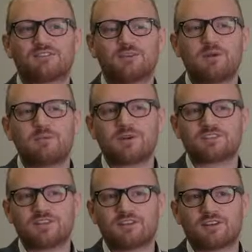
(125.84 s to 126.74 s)
Some people might
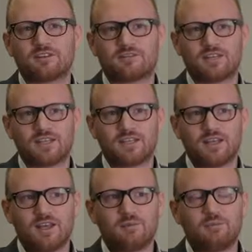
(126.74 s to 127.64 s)
say that the
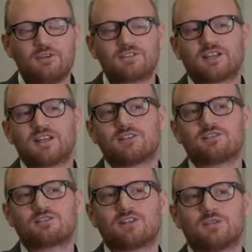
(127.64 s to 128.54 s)
music
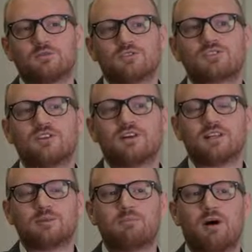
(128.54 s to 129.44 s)
industry was
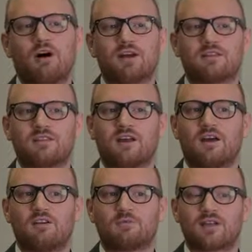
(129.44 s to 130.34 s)
slightly behind the
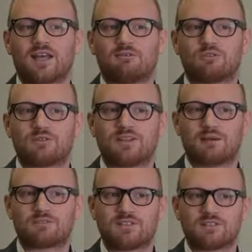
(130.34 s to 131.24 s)
curve when it came to
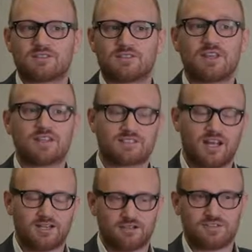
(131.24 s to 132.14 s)
adapting to the
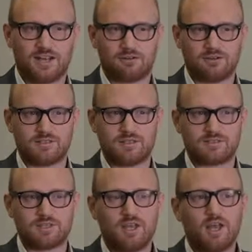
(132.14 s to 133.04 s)
internet and new
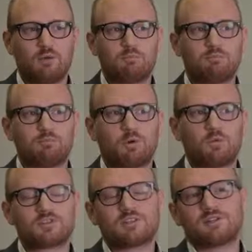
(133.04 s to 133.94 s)
technologies. But
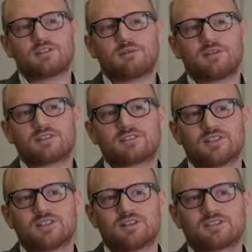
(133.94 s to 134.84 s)
what's it been doing
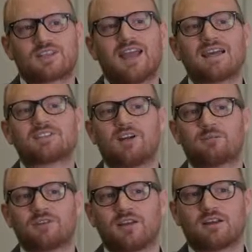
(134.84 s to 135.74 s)
to catch up
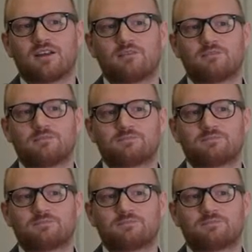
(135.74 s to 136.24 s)
with that curve?